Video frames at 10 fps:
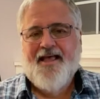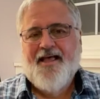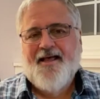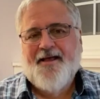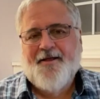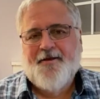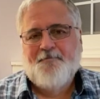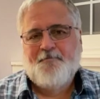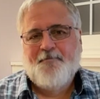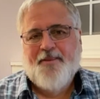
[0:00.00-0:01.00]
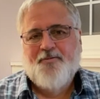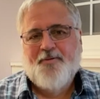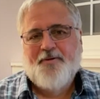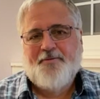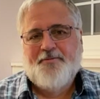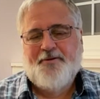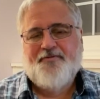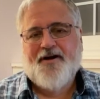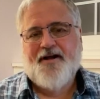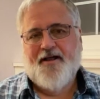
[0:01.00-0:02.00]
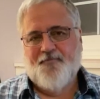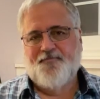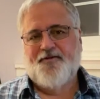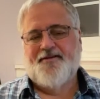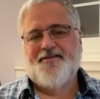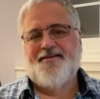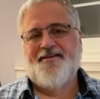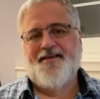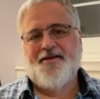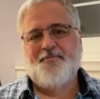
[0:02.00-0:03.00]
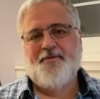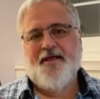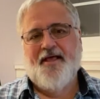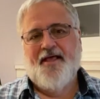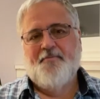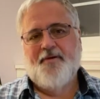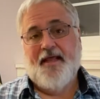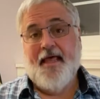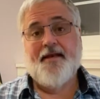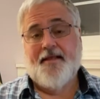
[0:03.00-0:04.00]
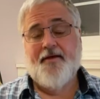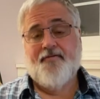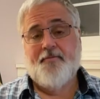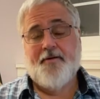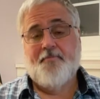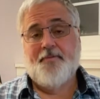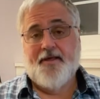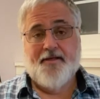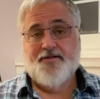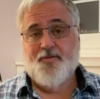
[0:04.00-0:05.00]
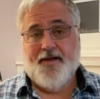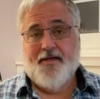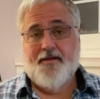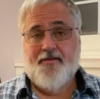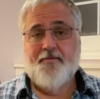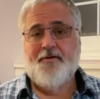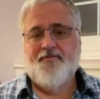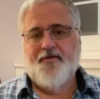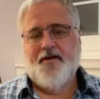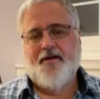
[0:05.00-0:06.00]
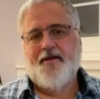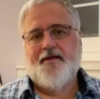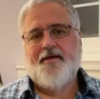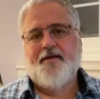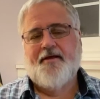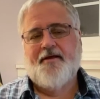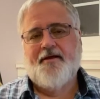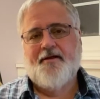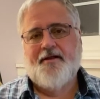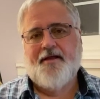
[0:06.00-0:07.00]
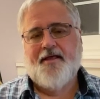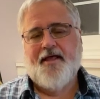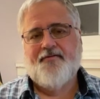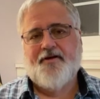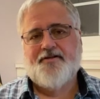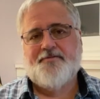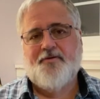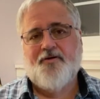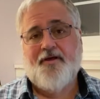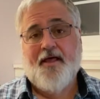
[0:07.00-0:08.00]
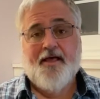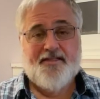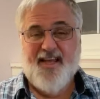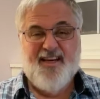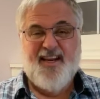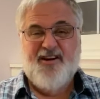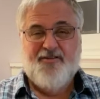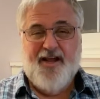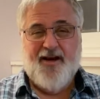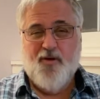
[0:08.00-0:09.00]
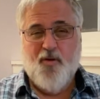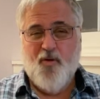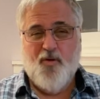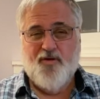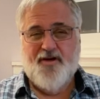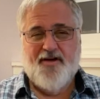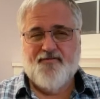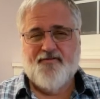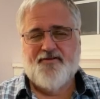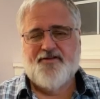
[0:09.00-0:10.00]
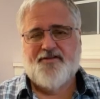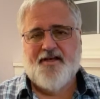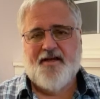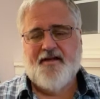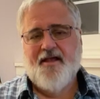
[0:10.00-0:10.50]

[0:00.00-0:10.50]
were probably very helpful to him. But he had to give them up because when he did them, he felt like having a smoke. He had to create a whole different set